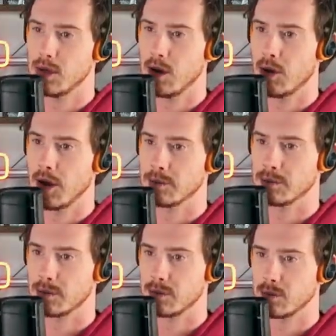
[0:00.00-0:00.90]
all right.
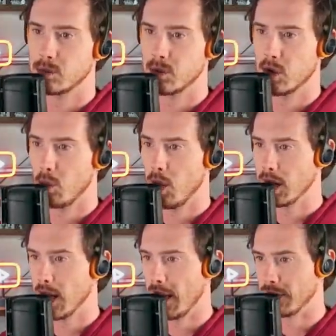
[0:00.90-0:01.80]
We've got
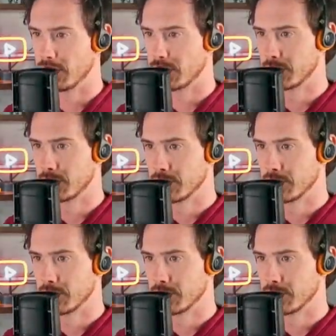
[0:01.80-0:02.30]
one left.